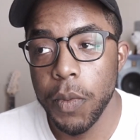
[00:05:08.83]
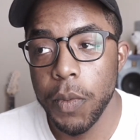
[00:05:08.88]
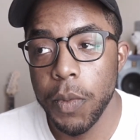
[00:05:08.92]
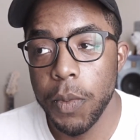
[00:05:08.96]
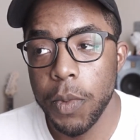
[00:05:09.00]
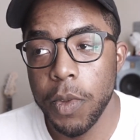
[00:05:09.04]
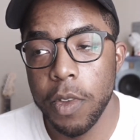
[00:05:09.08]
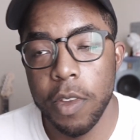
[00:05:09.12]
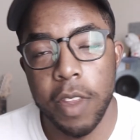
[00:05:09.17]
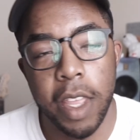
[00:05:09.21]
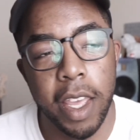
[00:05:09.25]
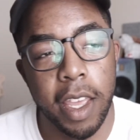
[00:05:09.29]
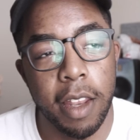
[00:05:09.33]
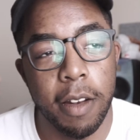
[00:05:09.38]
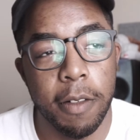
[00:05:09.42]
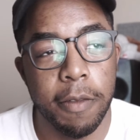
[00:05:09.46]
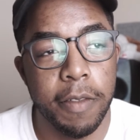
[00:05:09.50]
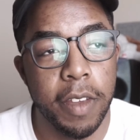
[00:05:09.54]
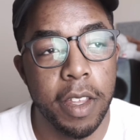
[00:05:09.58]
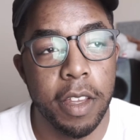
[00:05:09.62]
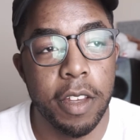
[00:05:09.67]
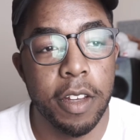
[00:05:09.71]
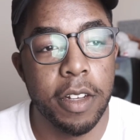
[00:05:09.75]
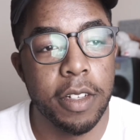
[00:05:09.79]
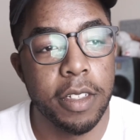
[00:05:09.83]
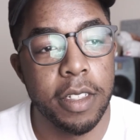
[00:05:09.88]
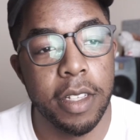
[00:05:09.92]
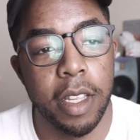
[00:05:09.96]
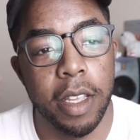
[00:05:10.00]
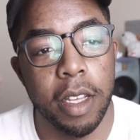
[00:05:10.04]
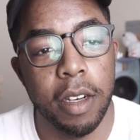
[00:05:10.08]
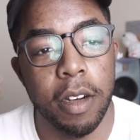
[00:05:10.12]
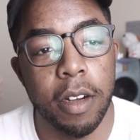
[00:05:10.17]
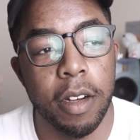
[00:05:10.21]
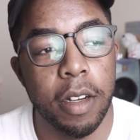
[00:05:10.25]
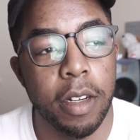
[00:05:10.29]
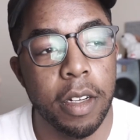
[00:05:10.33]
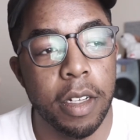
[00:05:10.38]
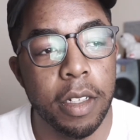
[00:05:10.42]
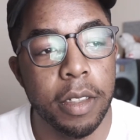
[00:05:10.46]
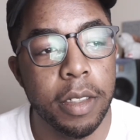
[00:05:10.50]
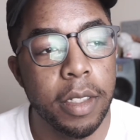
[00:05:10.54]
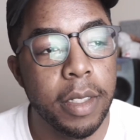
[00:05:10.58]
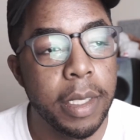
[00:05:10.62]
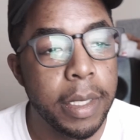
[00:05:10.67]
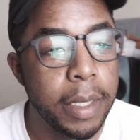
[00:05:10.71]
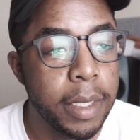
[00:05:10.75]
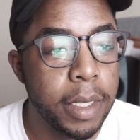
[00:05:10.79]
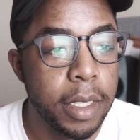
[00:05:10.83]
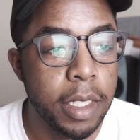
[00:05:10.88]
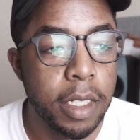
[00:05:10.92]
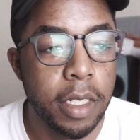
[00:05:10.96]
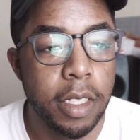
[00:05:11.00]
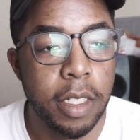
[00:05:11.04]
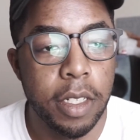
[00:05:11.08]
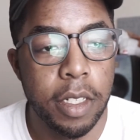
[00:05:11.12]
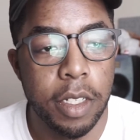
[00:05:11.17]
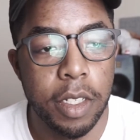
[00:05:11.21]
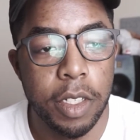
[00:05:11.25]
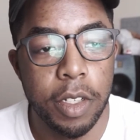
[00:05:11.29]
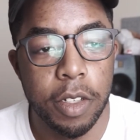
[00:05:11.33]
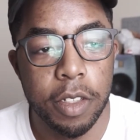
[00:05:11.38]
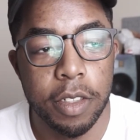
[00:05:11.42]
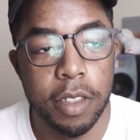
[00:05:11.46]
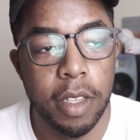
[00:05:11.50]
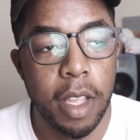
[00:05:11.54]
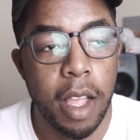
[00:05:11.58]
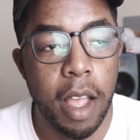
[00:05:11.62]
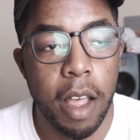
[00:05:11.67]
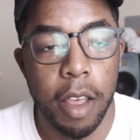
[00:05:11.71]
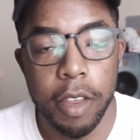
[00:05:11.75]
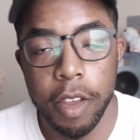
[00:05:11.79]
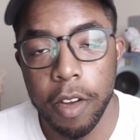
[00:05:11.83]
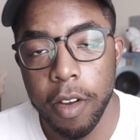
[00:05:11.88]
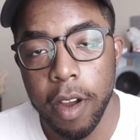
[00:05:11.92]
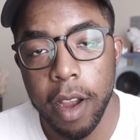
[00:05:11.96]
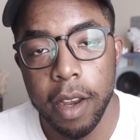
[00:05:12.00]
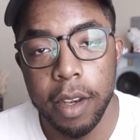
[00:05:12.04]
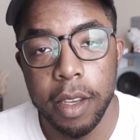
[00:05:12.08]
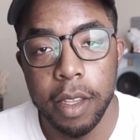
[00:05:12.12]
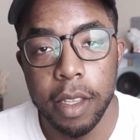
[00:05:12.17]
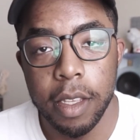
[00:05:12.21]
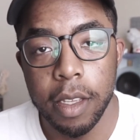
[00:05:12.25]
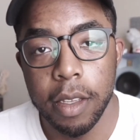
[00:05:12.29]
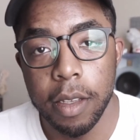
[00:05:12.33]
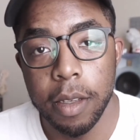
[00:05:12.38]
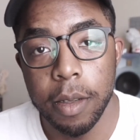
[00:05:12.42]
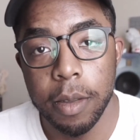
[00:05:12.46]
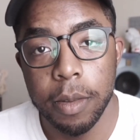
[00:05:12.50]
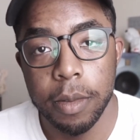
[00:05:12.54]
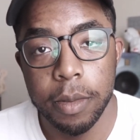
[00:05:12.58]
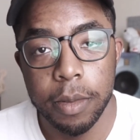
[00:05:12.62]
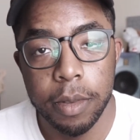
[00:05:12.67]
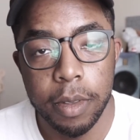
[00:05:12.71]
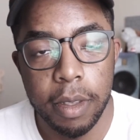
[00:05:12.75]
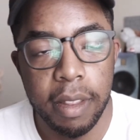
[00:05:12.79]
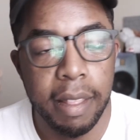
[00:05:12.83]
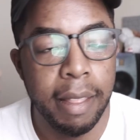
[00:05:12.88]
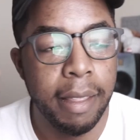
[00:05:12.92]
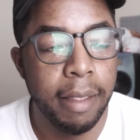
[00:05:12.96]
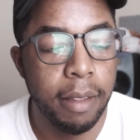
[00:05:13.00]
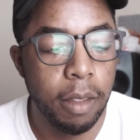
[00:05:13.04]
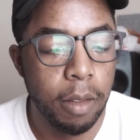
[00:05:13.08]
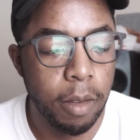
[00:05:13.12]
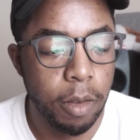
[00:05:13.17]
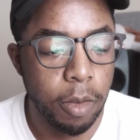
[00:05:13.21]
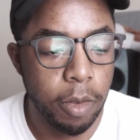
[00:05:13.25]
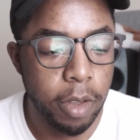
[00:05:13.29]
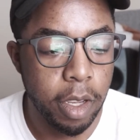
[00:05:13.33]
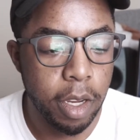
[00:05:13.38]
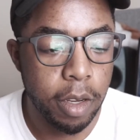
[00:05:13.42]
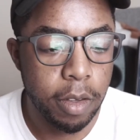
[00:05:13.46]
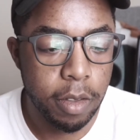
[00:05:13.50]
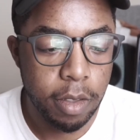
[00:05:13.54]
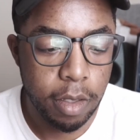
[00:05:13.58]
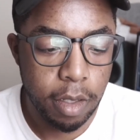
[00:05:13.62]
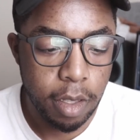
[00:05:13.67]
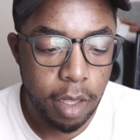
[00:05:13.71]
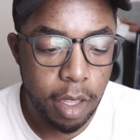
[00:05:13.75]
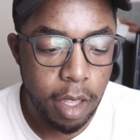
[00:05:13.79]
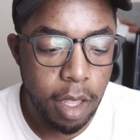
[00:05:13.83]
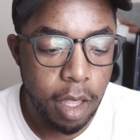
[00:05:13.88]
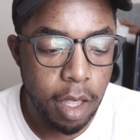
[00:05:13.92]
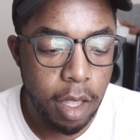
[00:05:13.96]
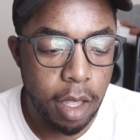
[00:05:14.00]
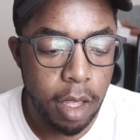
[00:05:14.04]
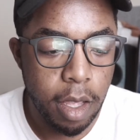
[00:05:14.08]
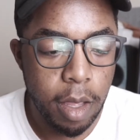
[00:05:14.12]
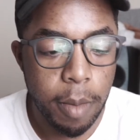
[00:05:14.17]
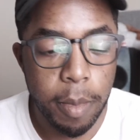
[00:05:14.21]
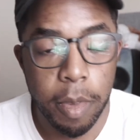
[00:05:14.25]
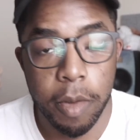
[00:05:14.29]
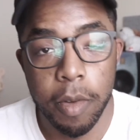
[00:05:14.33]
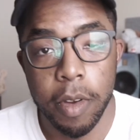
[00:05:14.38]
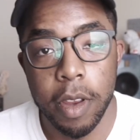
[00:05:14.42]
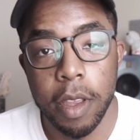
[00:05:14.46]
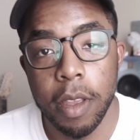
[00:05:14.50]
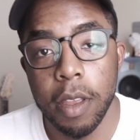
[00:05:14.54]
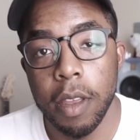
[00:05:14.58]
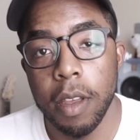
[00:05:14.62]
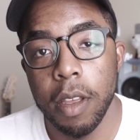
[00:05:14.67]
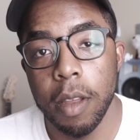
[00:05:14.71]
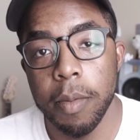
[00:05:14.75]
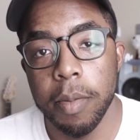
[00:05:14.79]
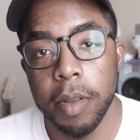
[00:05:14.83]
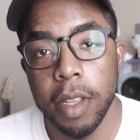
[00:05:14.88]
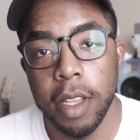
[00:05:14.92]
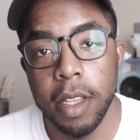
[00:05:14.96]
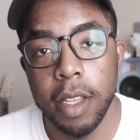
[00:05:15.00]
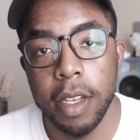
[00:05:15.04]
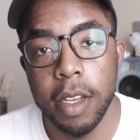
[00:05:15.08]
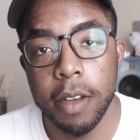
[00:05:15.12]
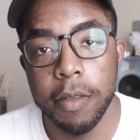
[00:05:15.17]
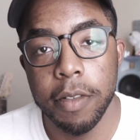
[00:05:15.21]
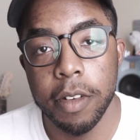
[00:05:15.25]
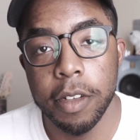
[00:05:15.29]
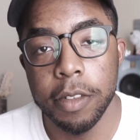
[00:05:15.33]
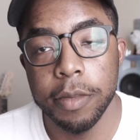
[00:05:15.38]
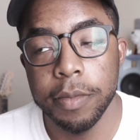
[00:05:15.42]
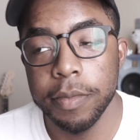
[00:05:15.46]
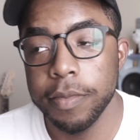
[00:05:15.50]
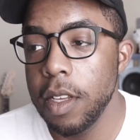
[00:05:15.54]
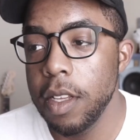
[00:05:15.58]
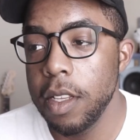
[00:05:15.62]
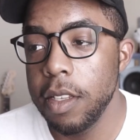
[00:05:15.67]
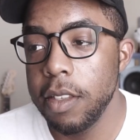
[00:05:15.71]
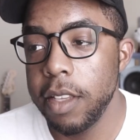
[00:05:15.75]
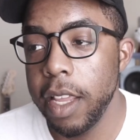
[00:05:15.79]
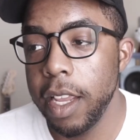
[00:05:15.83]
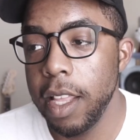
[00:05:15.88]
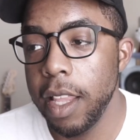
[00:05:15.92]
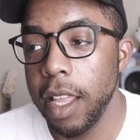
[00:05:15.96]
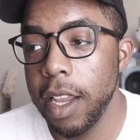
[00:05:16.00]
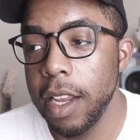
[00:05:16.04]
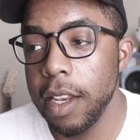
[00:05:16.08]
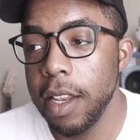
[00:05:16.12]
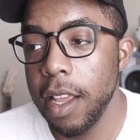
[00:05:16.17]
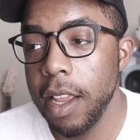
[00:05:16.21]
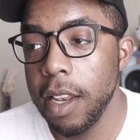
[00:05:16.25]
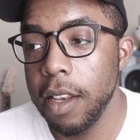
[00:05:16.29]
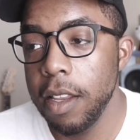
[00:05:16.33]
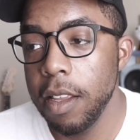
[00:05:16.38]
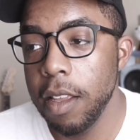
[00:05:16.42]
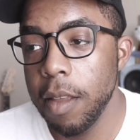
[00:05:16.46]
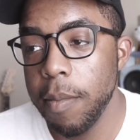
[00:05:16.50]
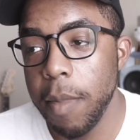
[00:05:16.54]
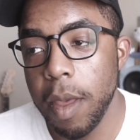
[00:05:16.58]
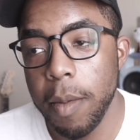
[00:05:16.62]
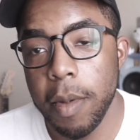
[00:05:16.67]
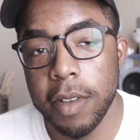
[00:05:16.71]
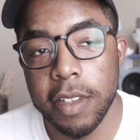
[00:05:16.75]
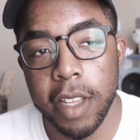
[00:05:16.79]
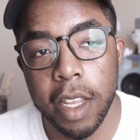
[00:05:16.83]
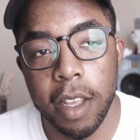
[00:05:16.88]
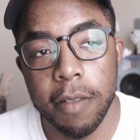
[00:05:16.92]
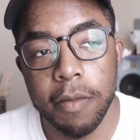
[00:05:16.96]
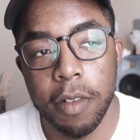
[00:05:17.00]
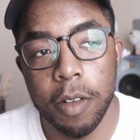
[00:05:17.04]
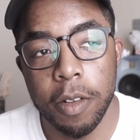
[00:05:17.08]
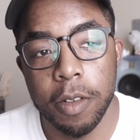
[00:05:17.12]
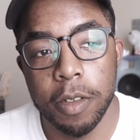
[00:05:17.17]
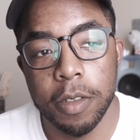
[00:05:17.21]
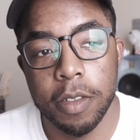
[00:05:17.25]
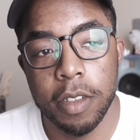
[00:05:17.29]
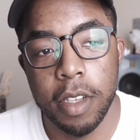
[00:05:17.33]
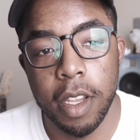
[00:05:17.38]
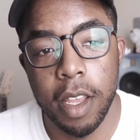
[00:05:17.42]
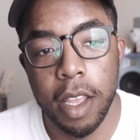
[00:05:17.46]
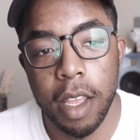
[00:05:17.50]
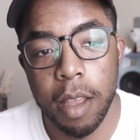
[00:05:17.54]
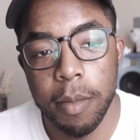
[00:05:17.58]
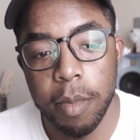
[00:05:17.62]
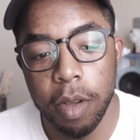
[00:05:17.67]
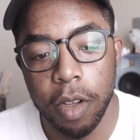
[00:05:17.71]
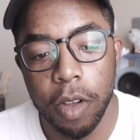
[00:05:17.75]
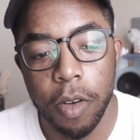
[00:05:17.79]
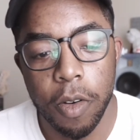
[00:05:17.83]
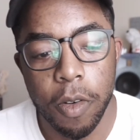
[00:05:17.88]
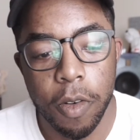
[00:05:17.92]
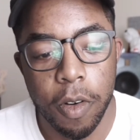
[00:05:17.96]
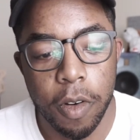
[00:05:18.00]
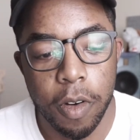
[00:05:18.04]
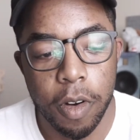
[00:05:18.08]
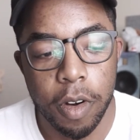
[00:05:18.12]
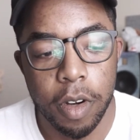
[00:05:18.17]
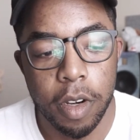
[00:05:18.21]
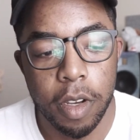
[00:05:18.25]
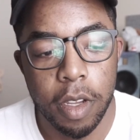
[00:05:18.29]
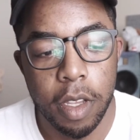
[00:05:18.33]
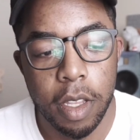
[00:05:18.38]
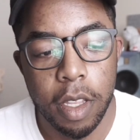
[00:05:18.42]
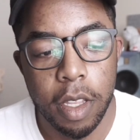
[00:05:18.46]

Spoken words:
it's like it'll fit in your set or your style, your idea. Who cares? 3, completely different. Take like an idea. Maybe it's like a vocal step, a chord,